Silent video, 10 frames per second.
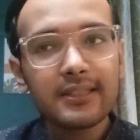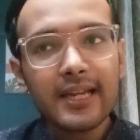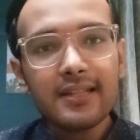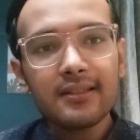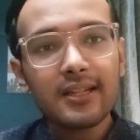
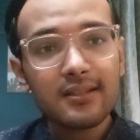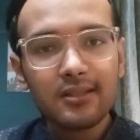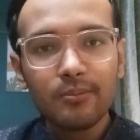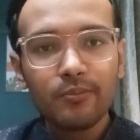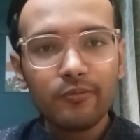then there is
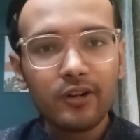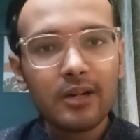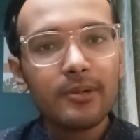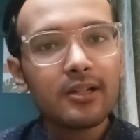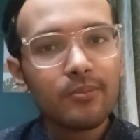some
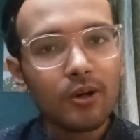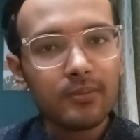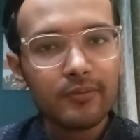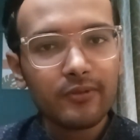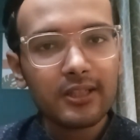fundamental
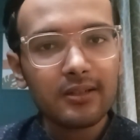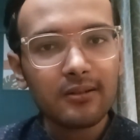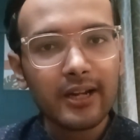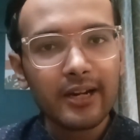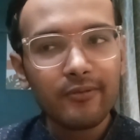problem with
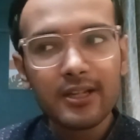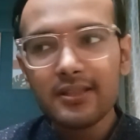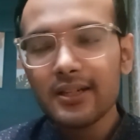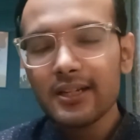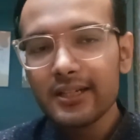the
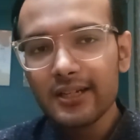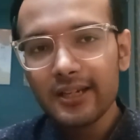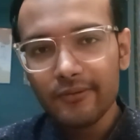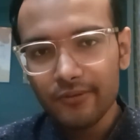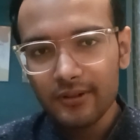advice that I did
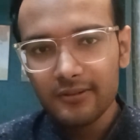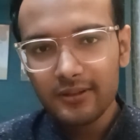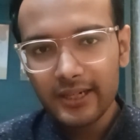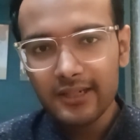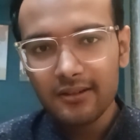give,
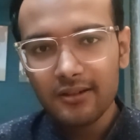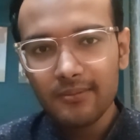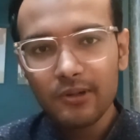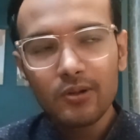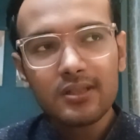right?
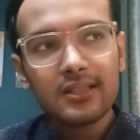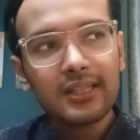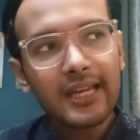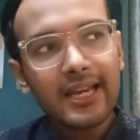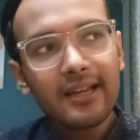Because
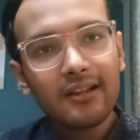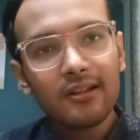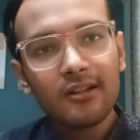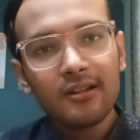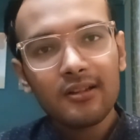they
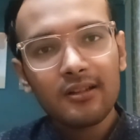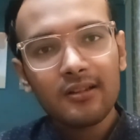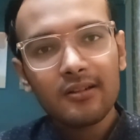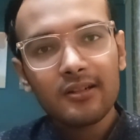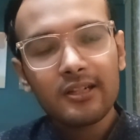
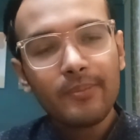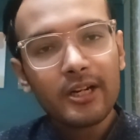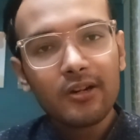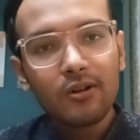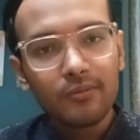
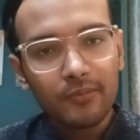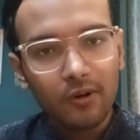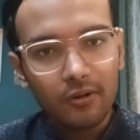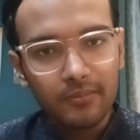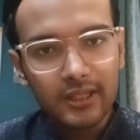depended
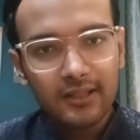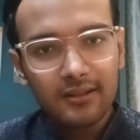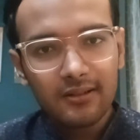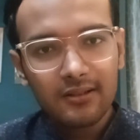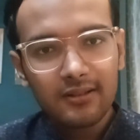on me,
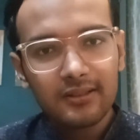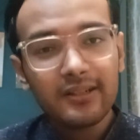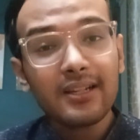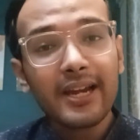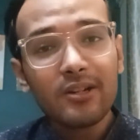they
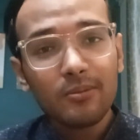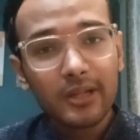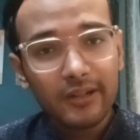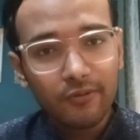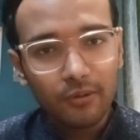relied on
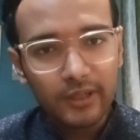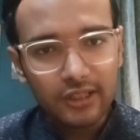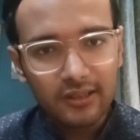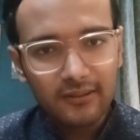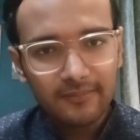my
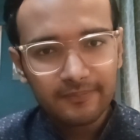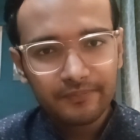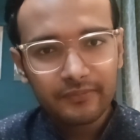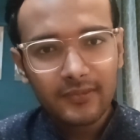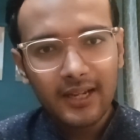information,
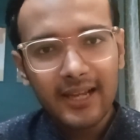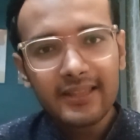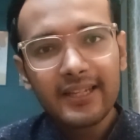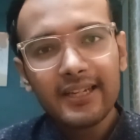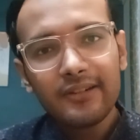
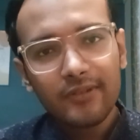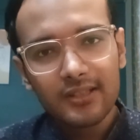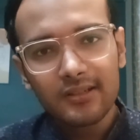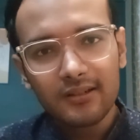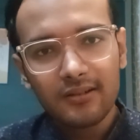and they
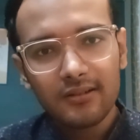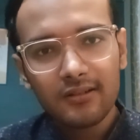invested